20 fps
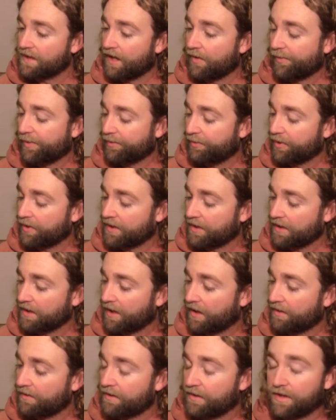I'll be putting
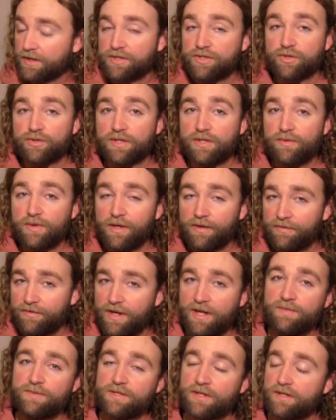the tree wheel
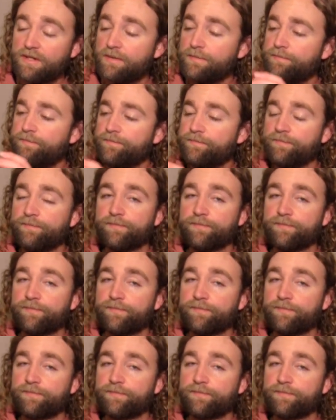frames on them